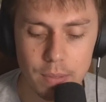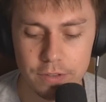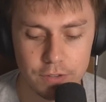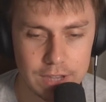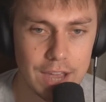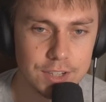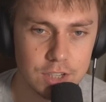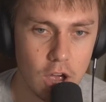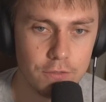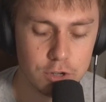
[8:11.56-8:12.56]
they forget
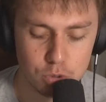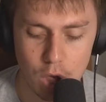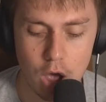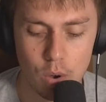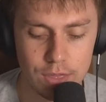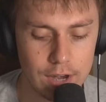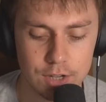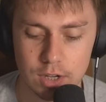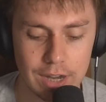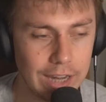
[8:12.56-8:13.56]
stuff as well, and then
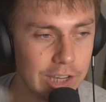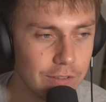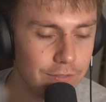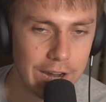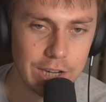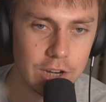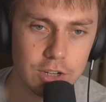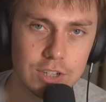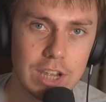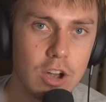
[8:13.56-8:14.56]
it's an inconvenience
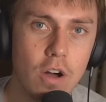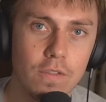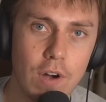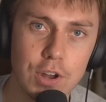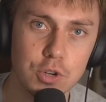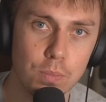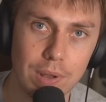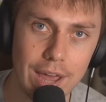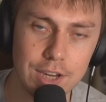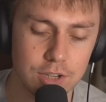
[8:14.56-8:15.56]
because they can't find your
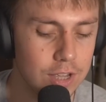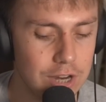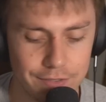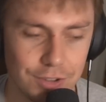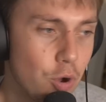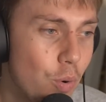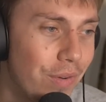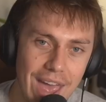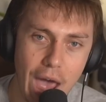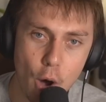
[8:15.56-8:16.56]
place, so then you have to go
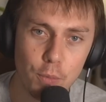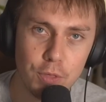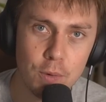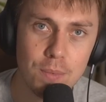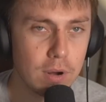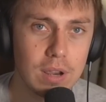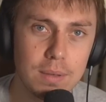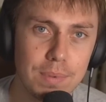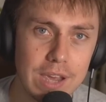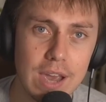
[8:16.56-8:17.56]
and help them.
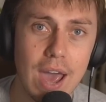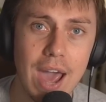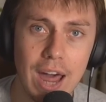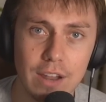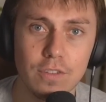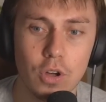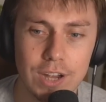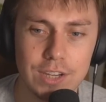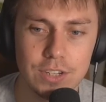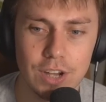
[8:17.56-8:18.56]
Probably be a hell of a lot
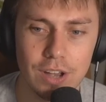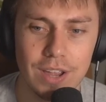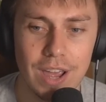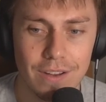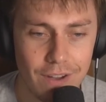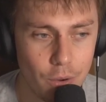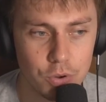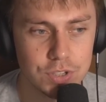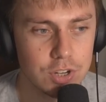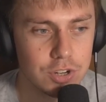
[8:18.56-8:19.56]
easier if I
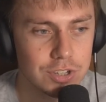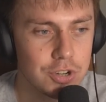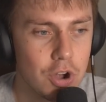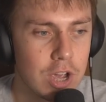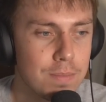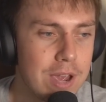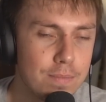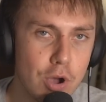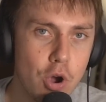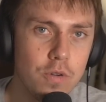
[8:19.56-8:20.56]
was to just cook and make
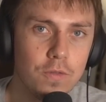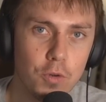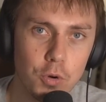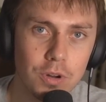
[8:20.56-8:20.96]
my own food.